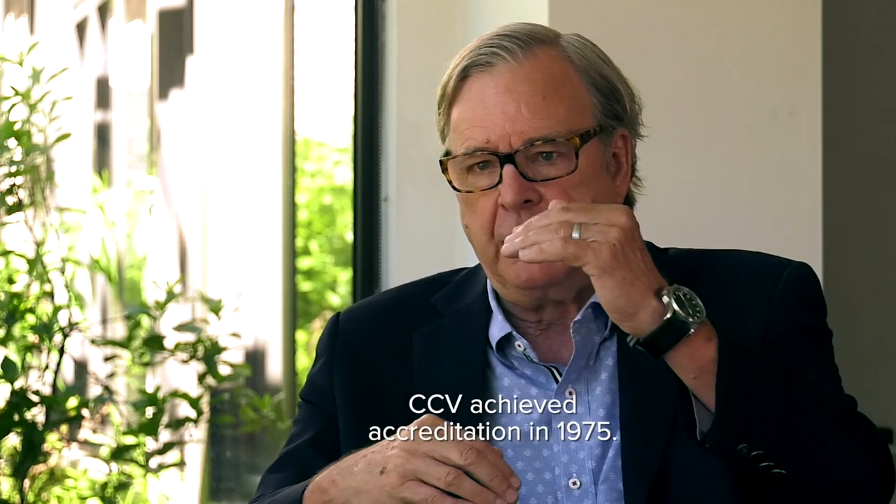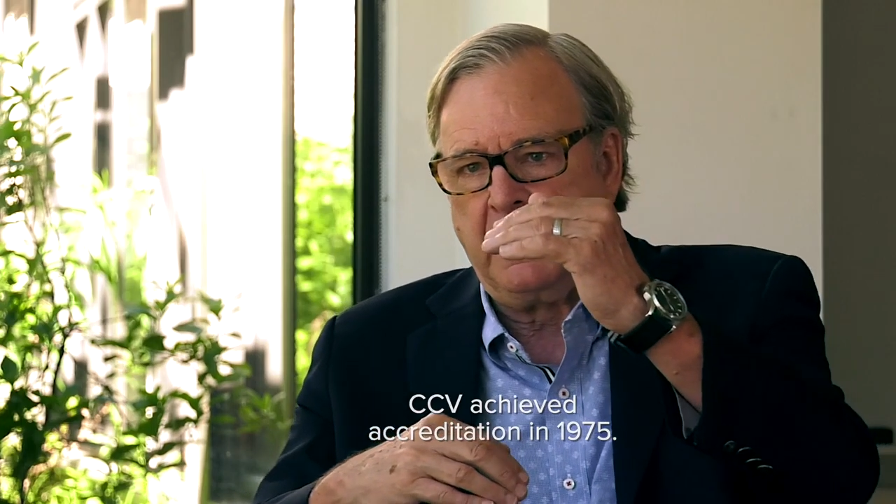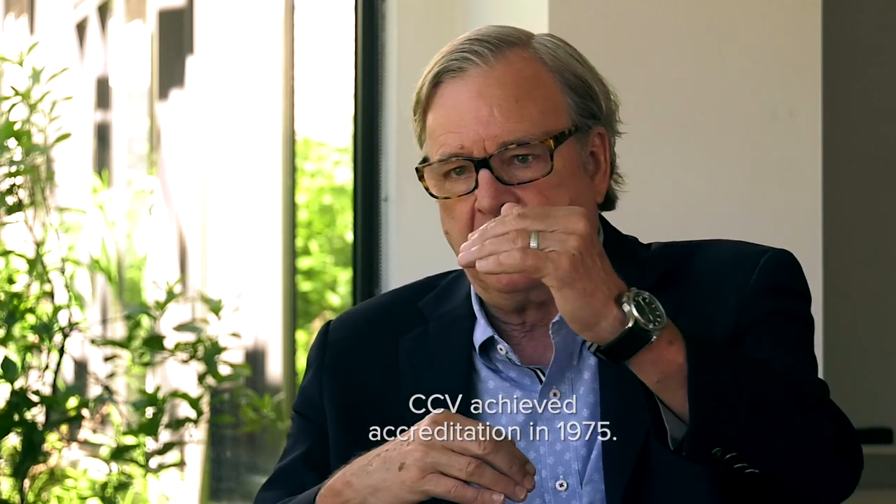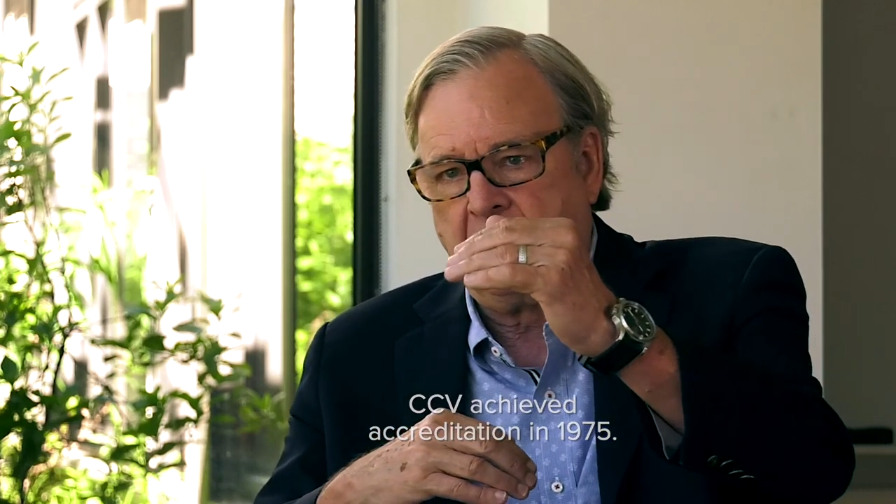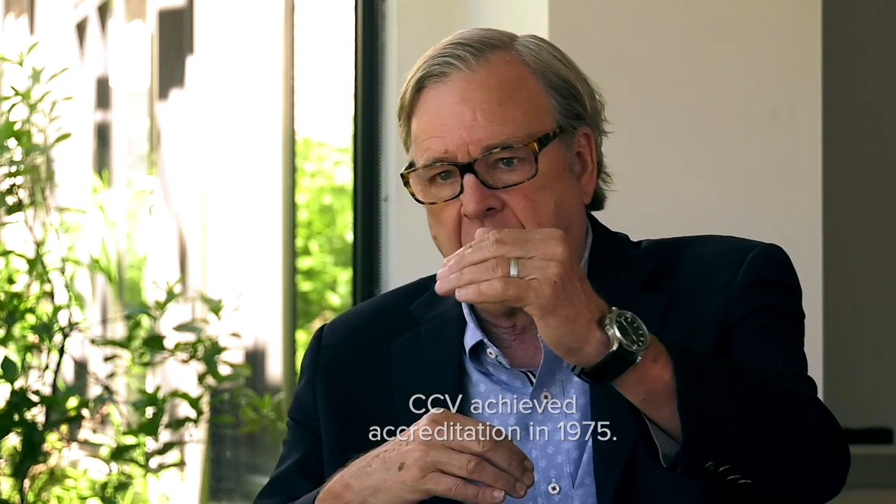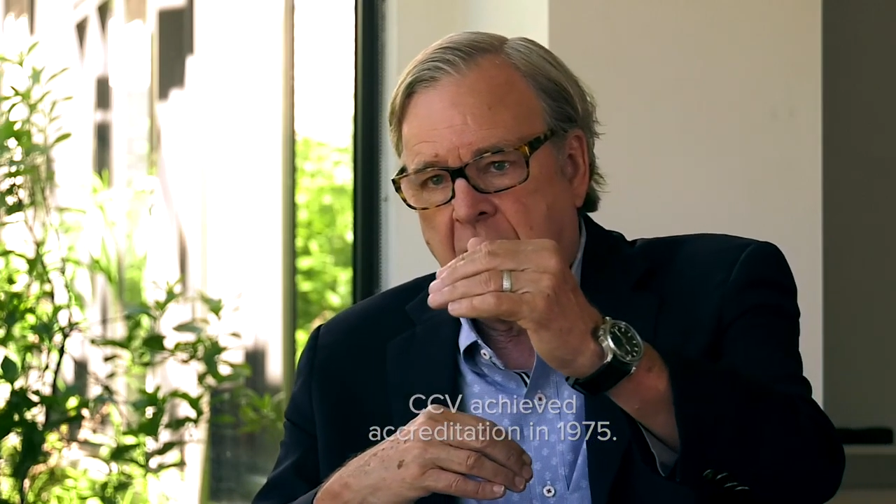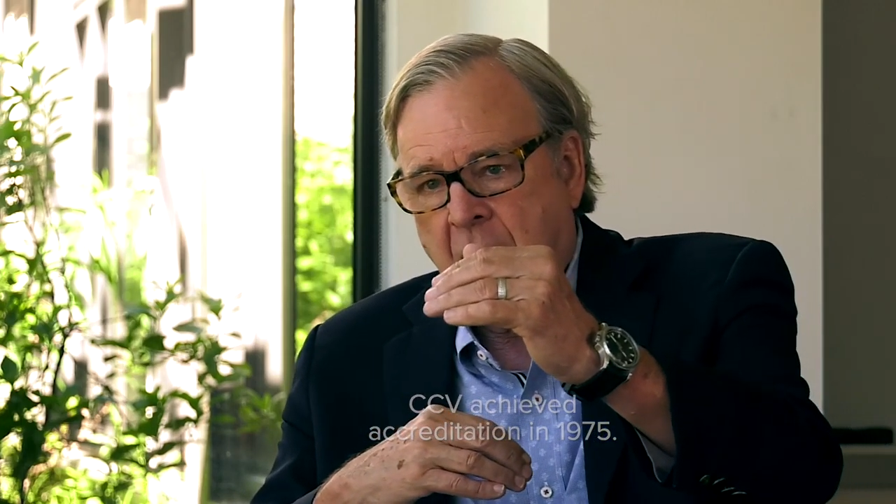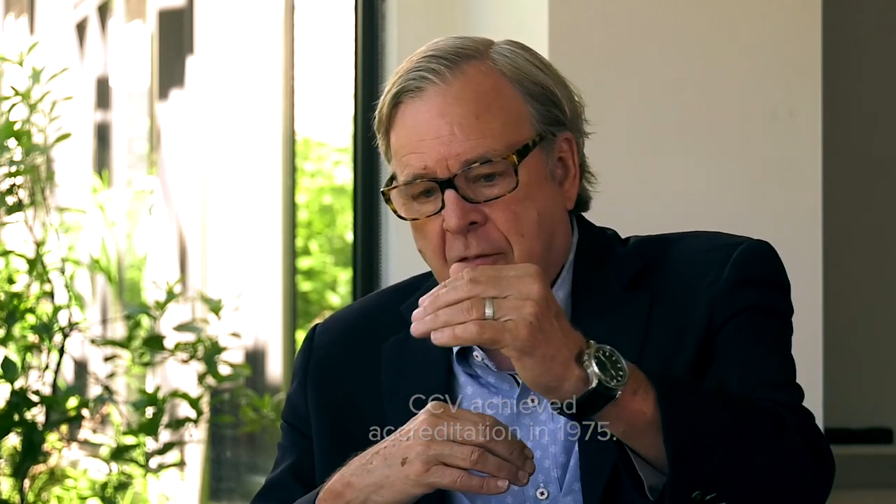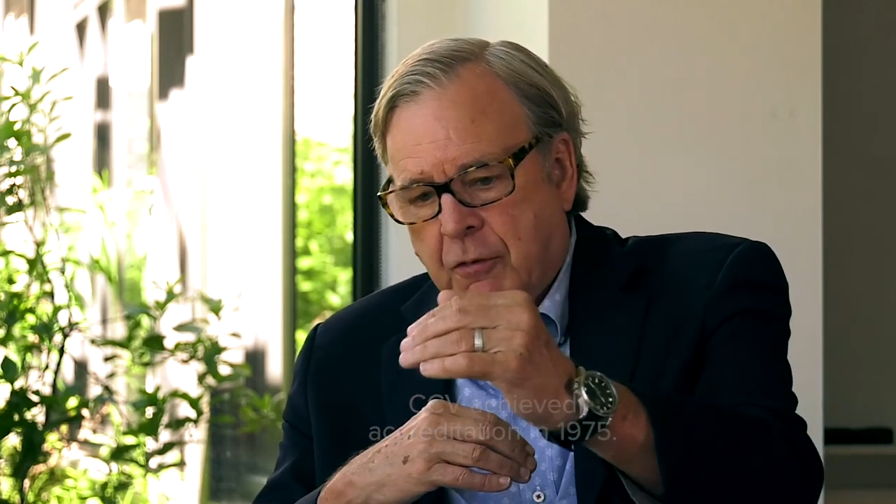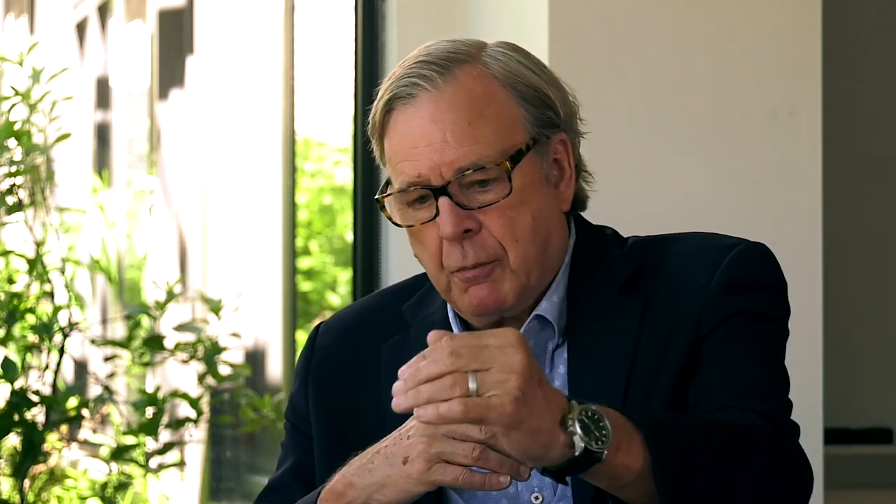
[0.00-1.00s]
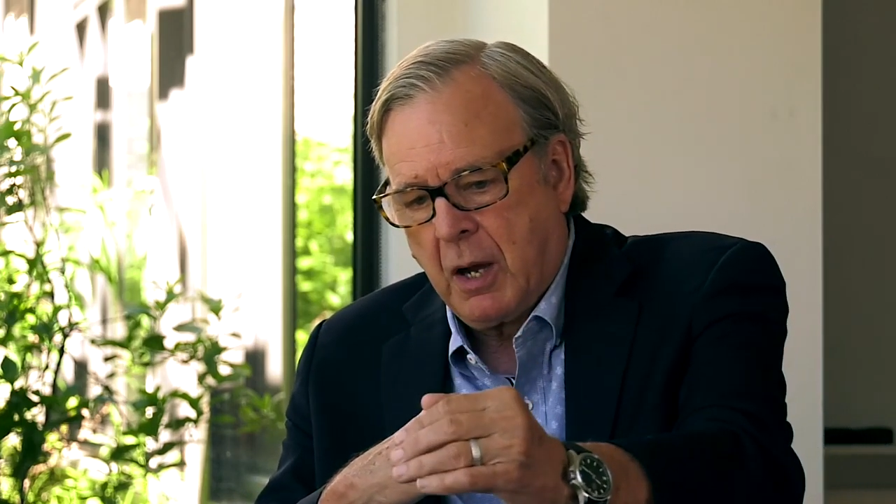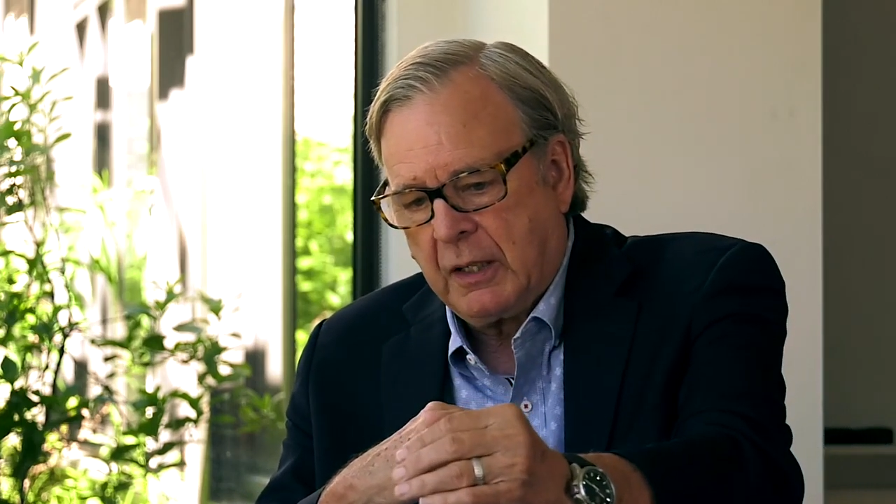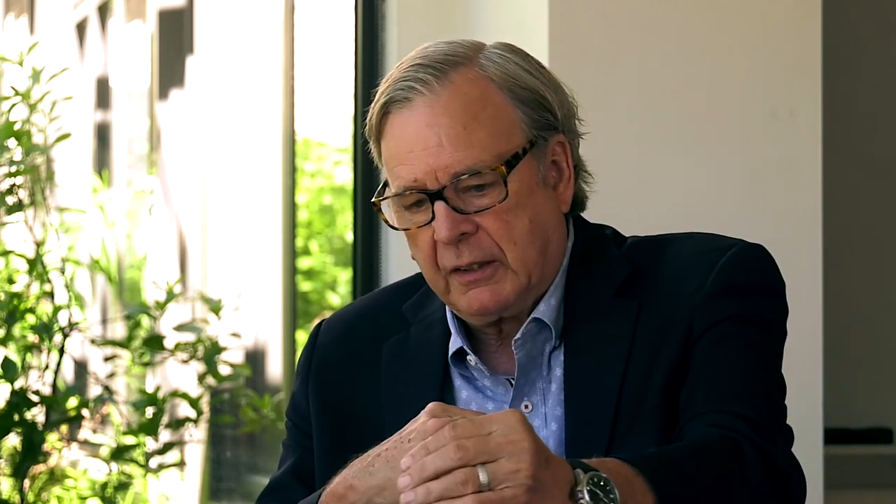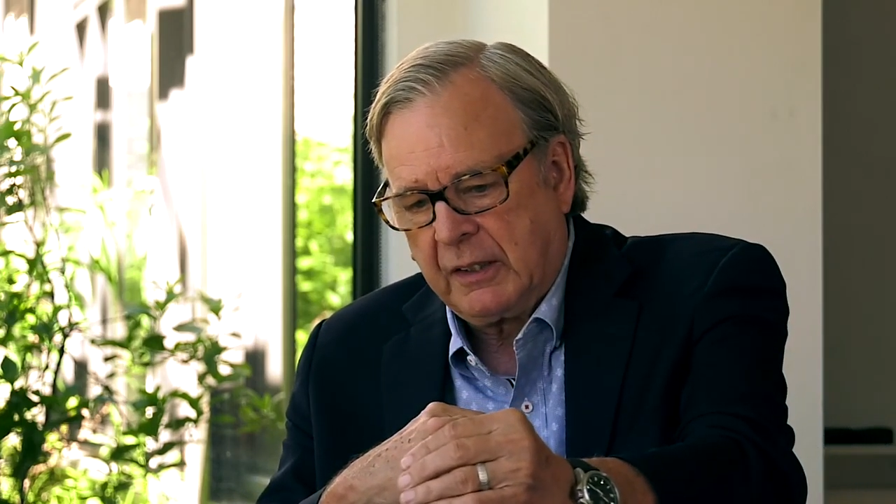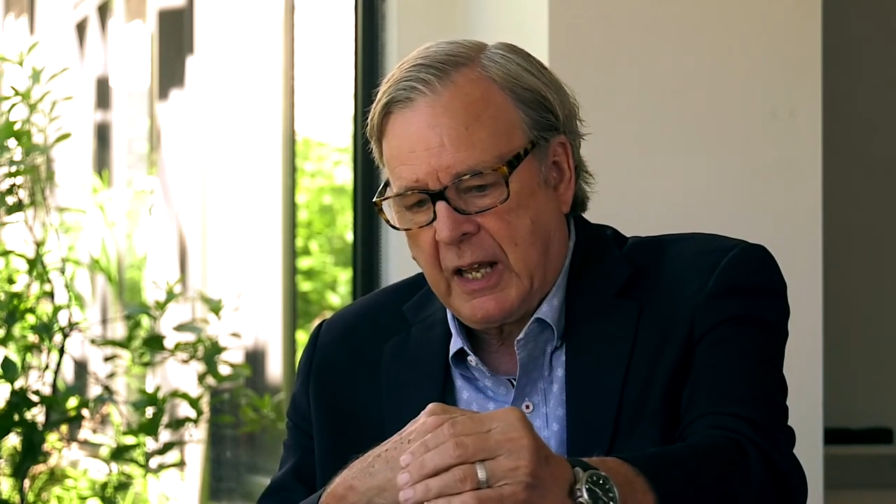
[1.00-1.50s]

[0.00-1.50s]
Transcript: and then the Vermont